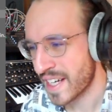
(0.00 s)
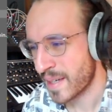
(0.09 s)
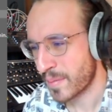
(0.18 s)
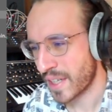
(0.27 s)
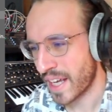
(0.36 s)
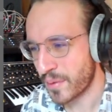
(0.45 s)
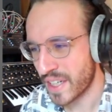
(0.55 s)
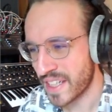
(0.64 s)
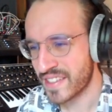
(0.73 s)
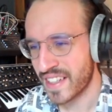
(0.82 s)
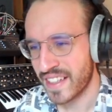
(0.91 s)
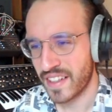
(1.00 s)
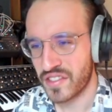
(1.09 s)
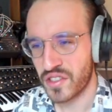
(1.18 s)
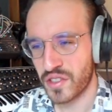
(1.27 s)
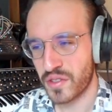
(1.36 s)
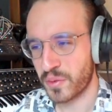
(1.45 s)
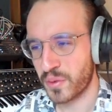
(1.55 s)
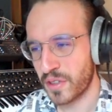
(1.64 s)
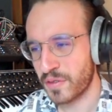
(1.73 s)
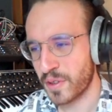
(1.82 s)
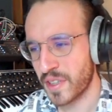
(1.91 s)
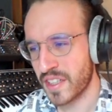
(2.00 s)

But anyways, that's just a word for it.